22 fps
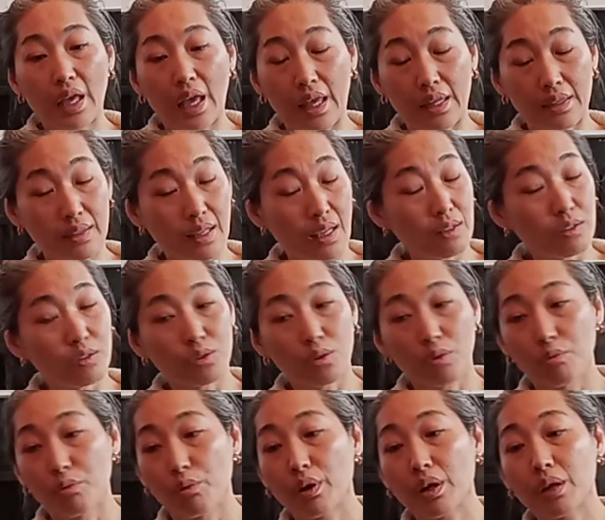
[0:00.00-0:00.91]
and then you
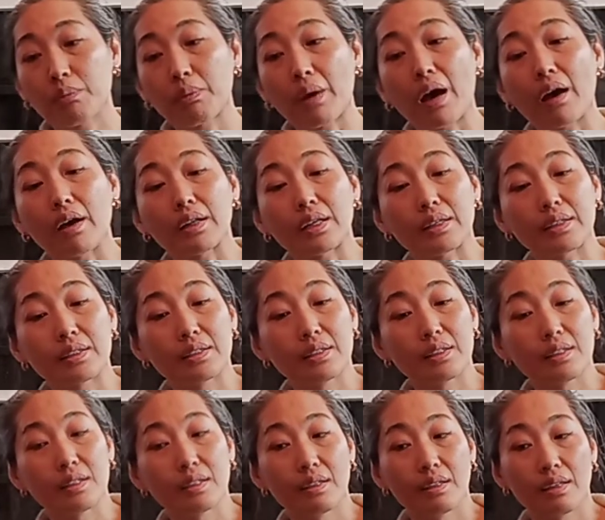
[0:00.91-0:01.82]
don't worry about it.
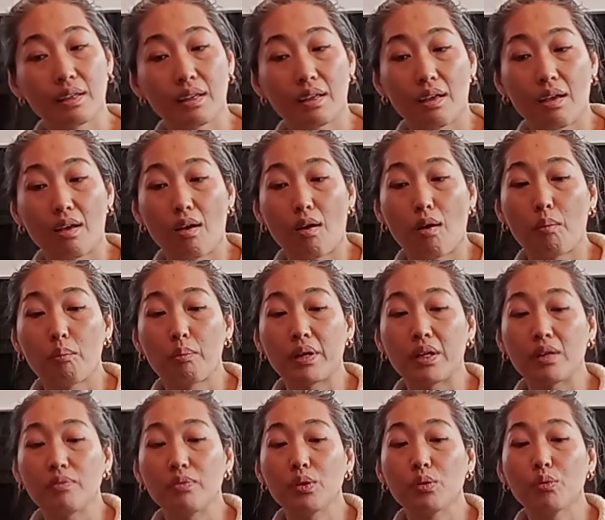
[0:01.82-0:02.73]
But
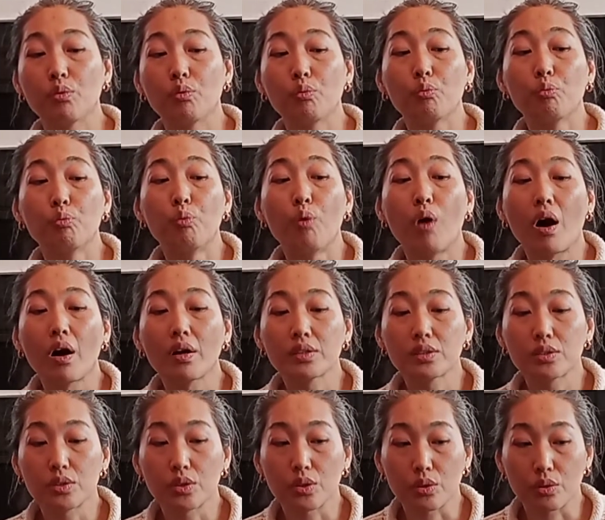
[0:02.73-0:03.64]
if you
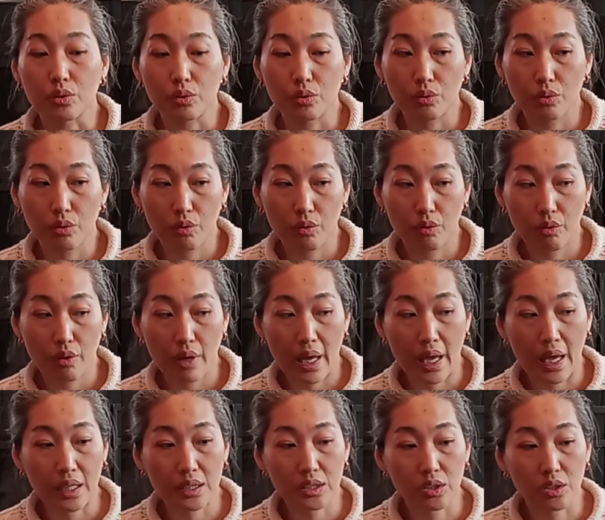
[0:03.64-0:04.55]
want to
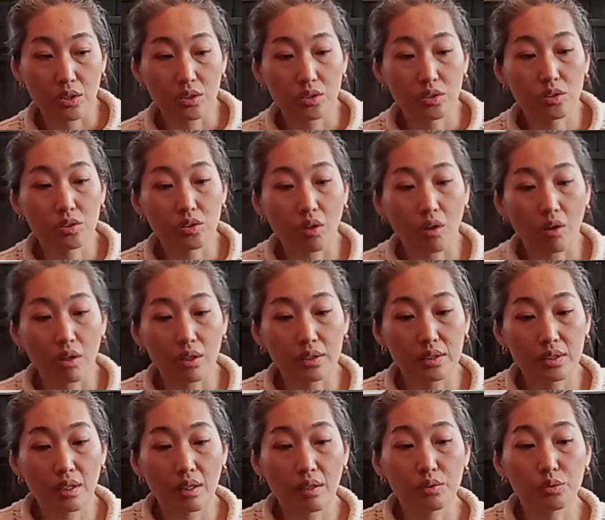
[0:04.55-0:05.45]
actually
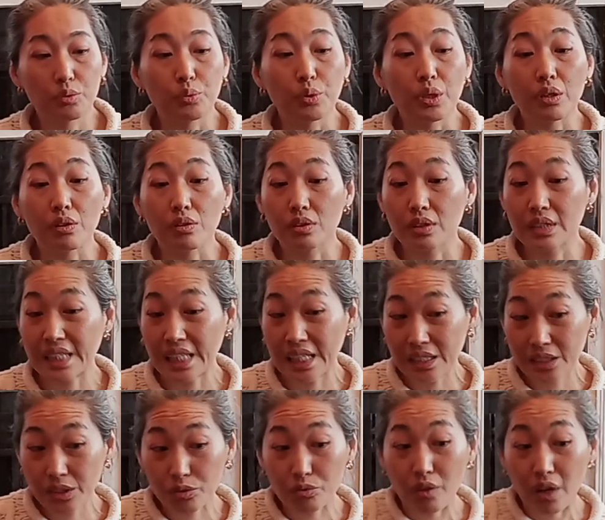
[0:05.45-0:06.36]
start doing
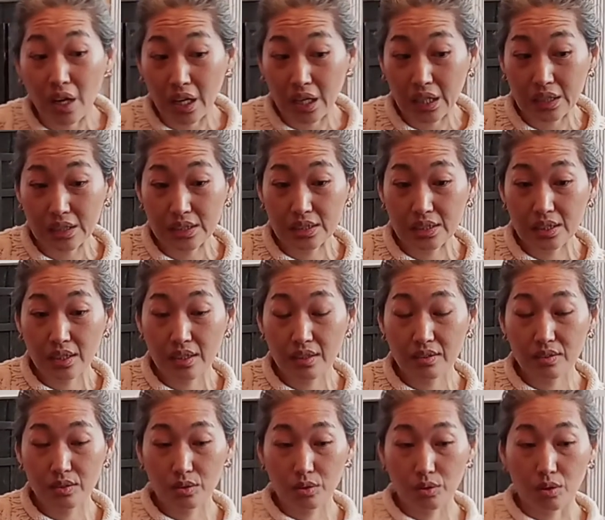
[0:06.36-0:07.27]
things right
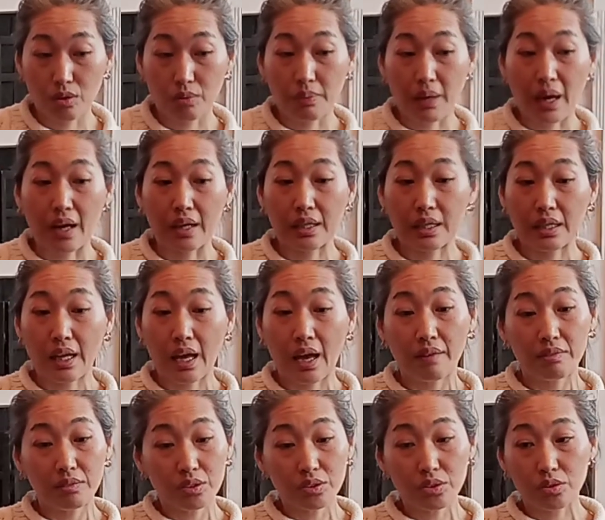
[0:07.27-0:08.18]
to your body
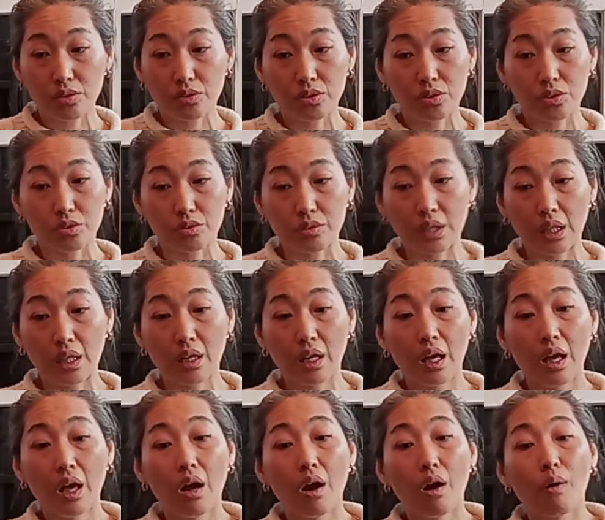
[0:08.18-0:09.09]
after surgery
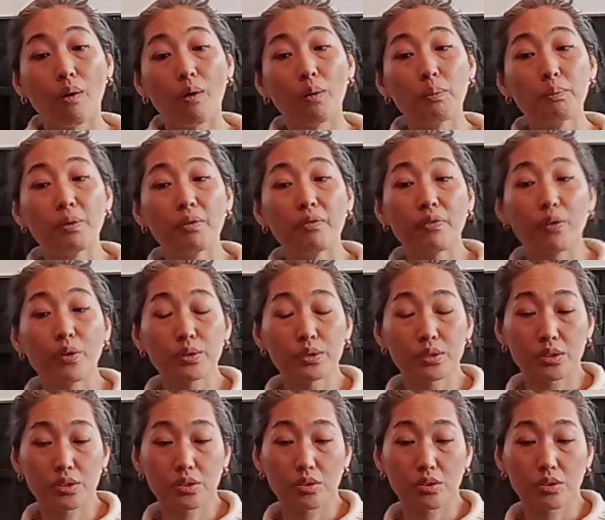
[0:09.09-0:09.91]
or before the